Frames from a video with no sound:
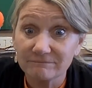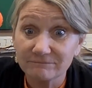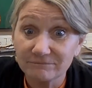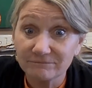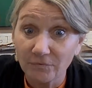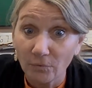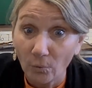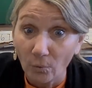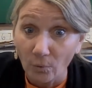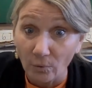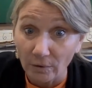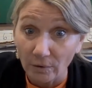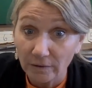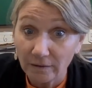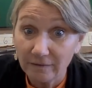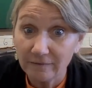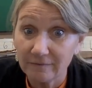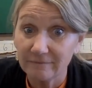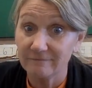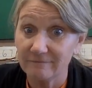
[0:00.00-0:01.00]
4,
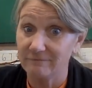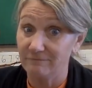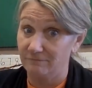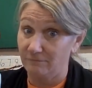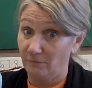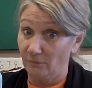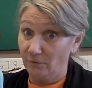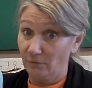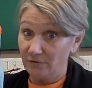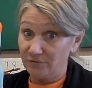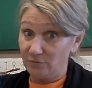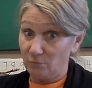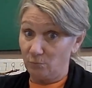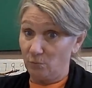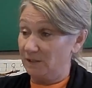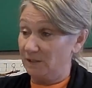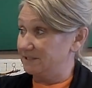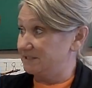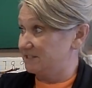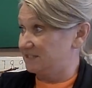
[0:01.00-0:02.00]
fourth
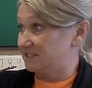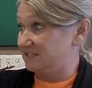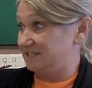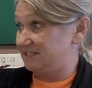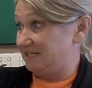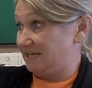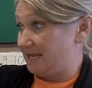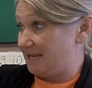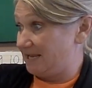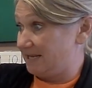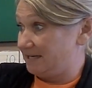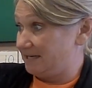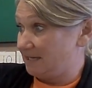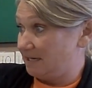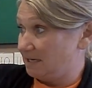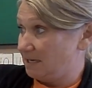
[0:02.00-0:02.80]
one said,